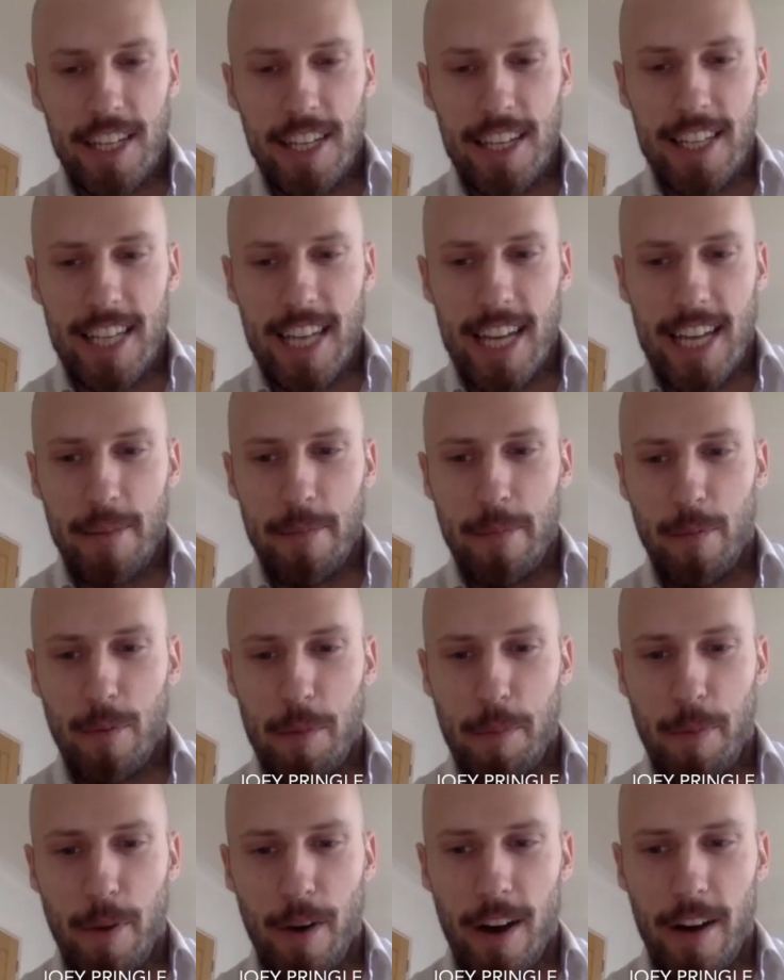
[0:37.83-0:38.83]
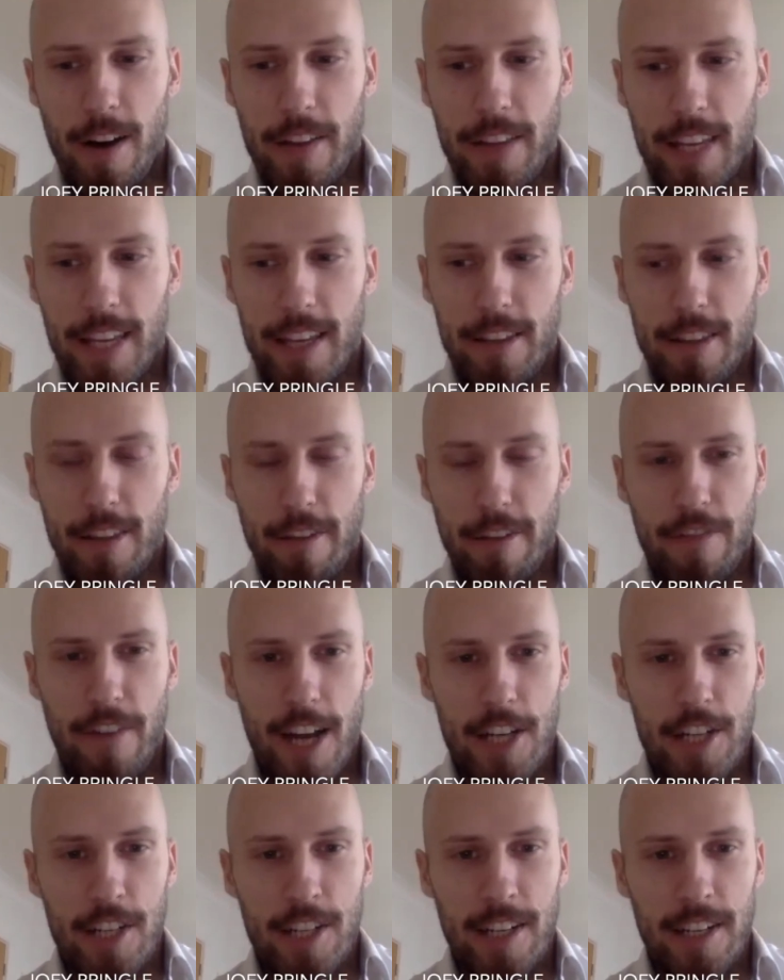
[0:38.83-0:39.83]
is um, we're part of the, the
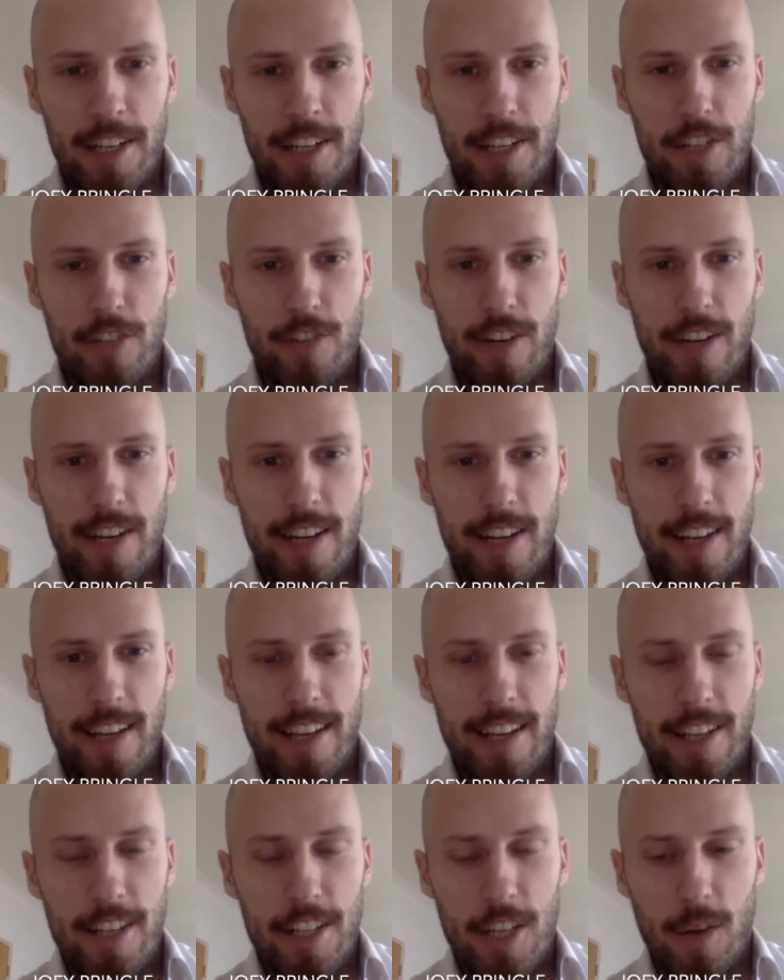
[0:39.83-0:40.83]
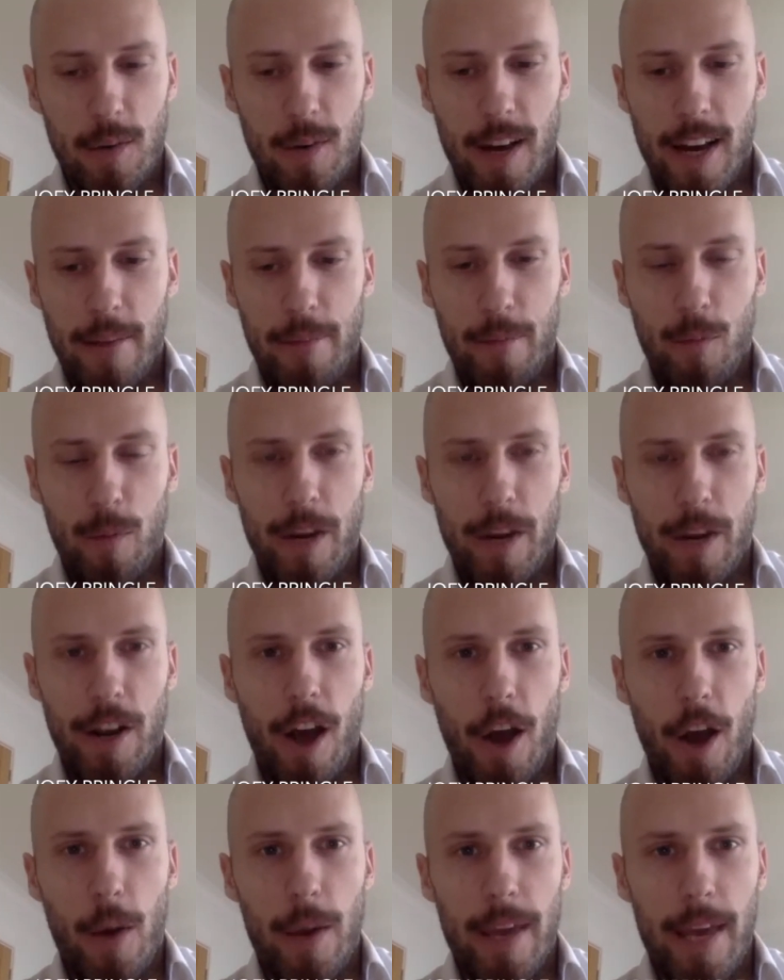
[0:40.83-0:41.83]
fashion industry. So um, we're an
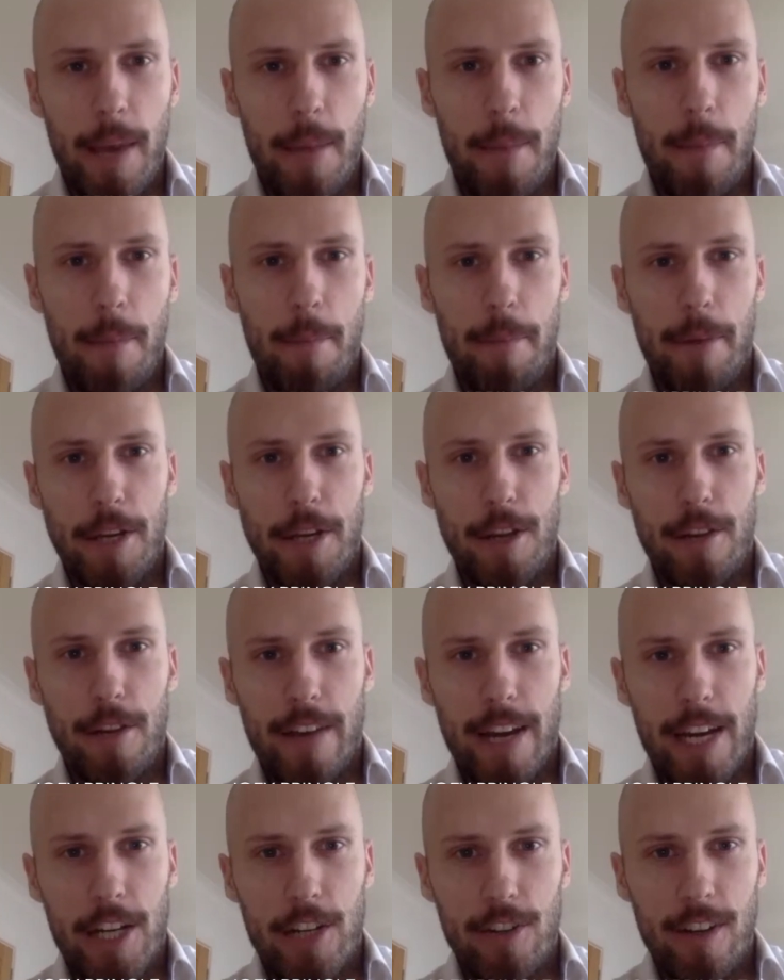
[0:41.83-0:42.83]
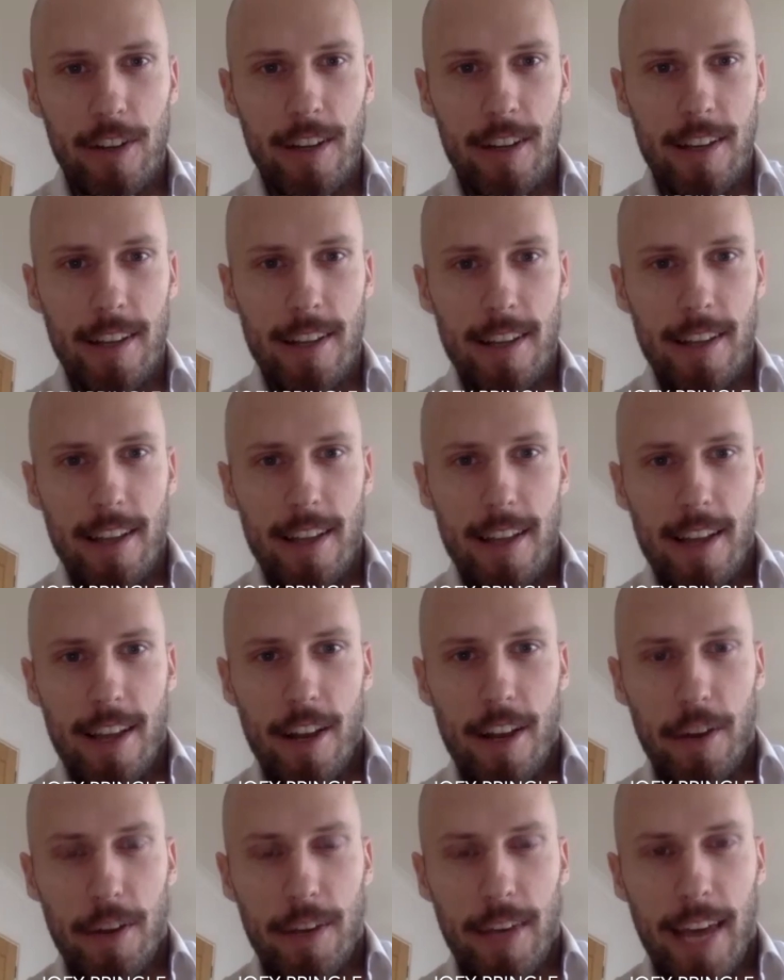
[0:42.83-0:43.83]
OEM manufacturer
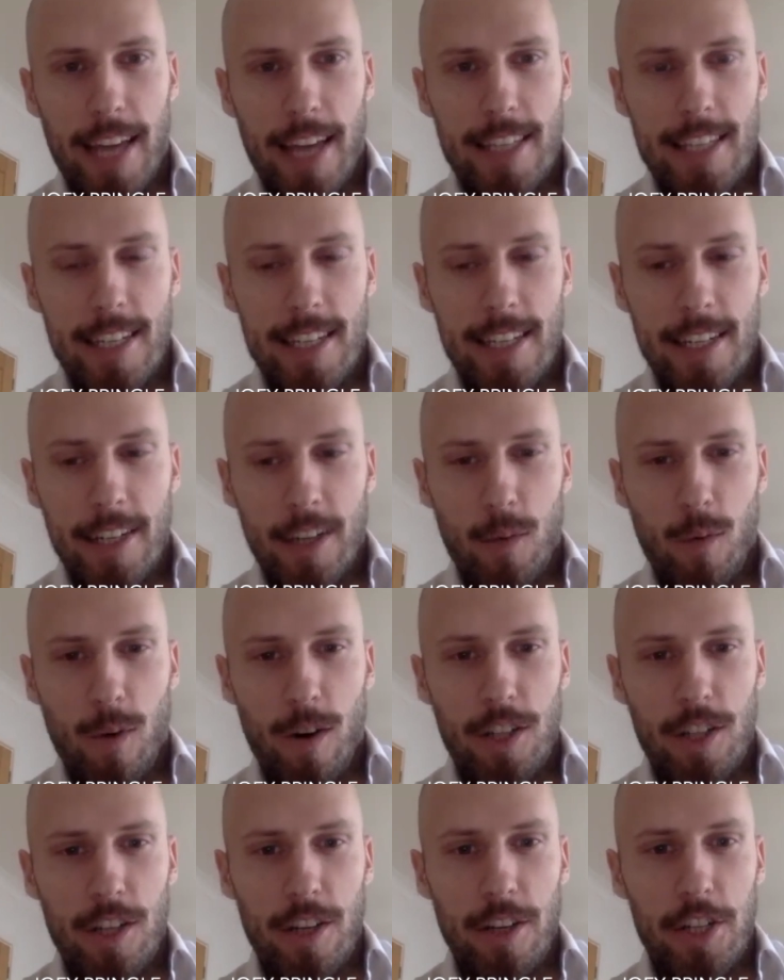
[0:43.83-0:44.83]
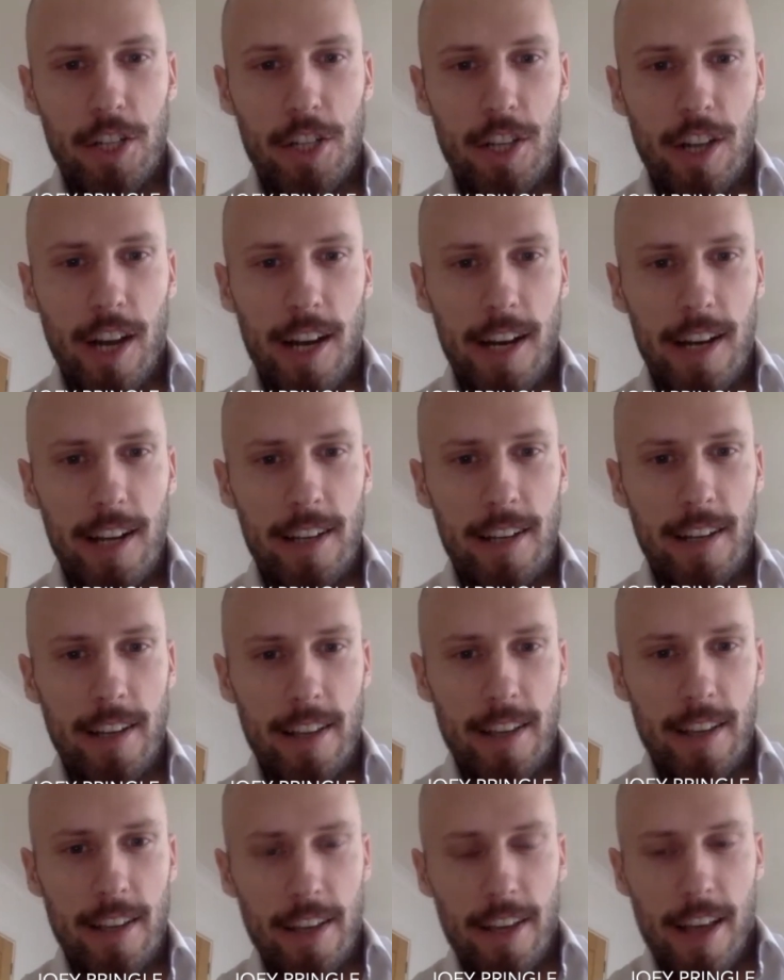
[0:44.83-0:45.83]
located in Guangzhou, China,
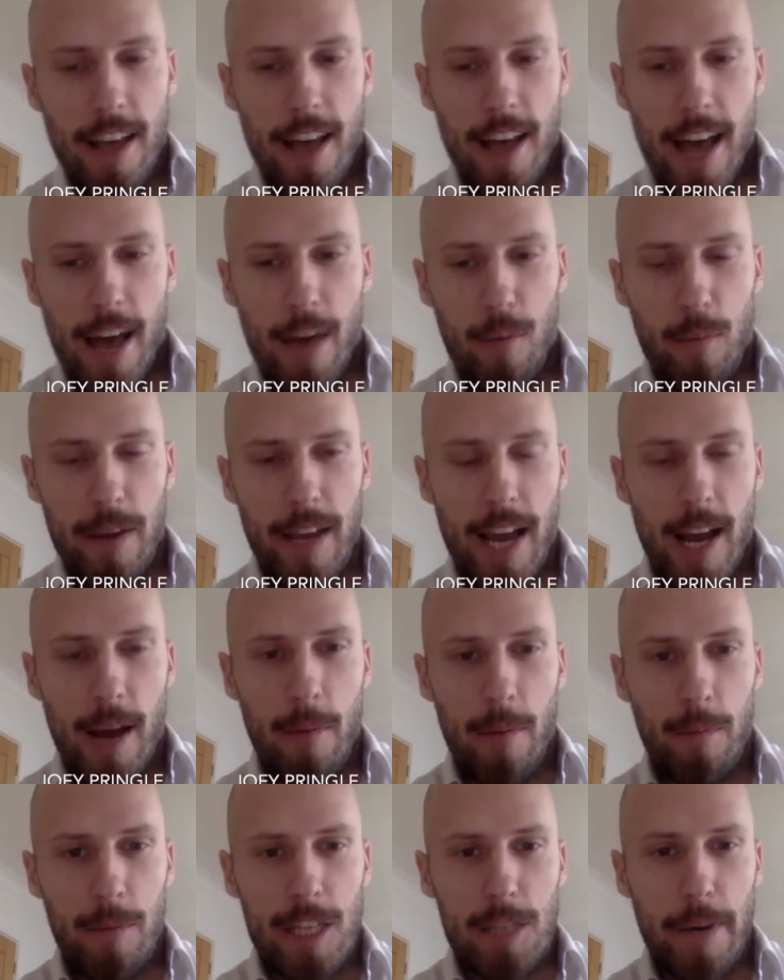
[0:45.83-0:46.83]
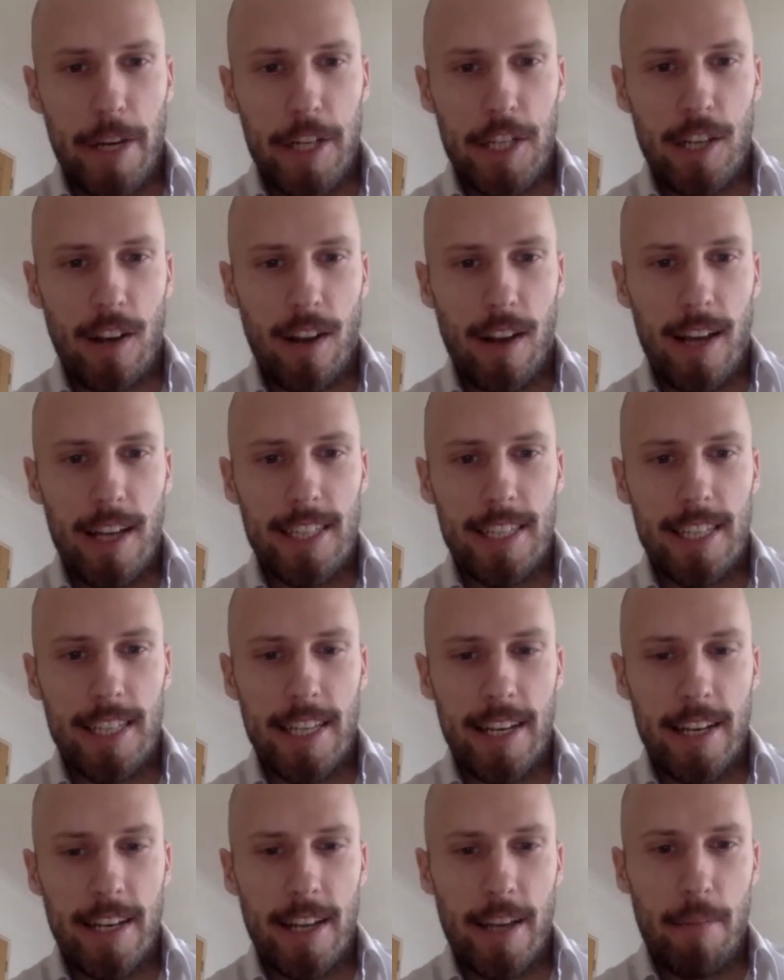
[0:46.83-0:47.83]
and we um, we specialize
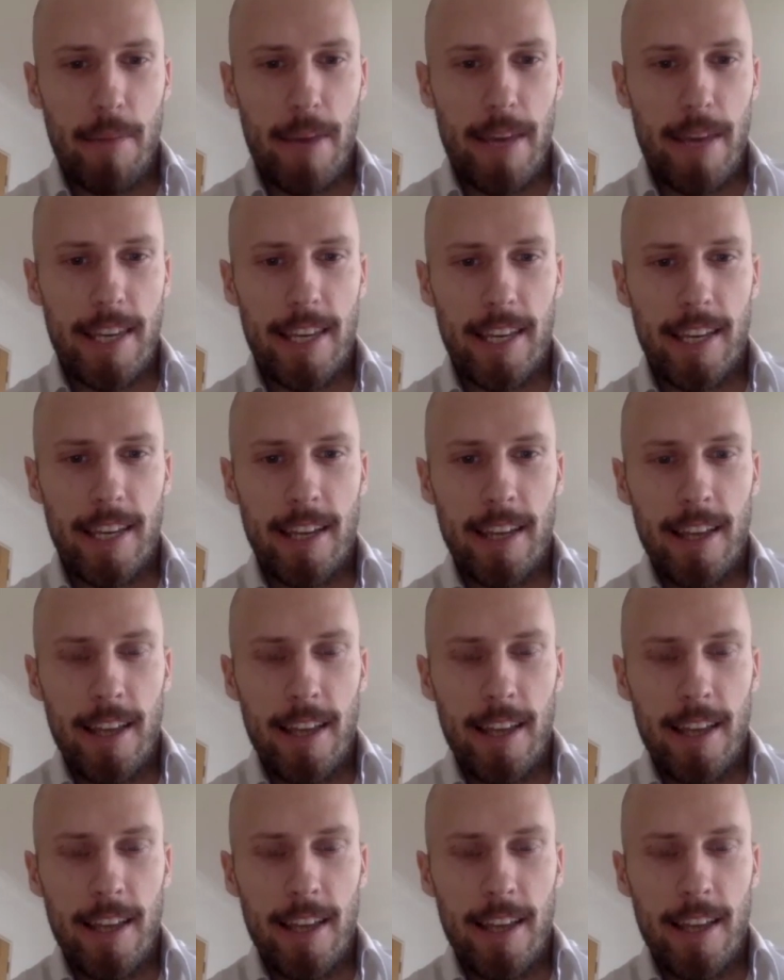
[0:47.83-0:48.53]
in making